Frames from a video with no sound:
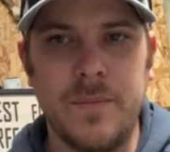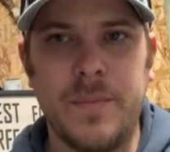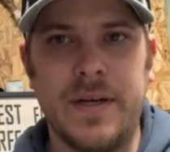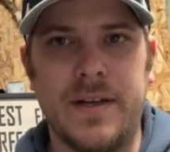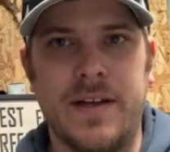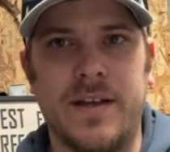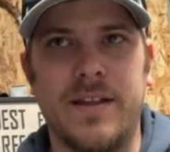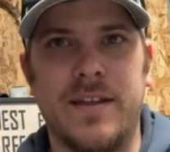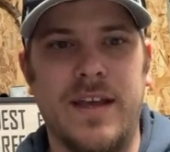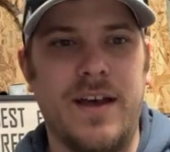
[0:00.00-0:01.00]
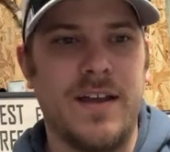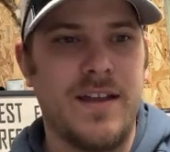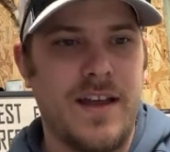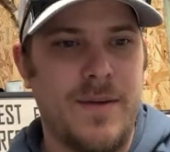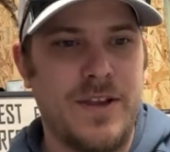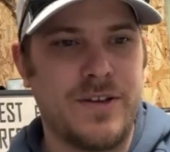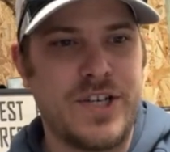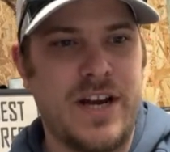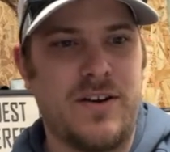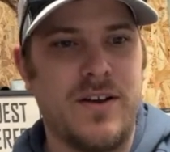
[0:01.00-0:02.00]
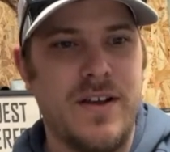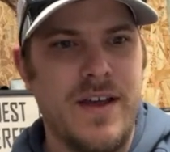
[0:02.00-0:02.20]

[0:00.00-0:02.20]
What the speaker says: But, yeah, I mean, your channel,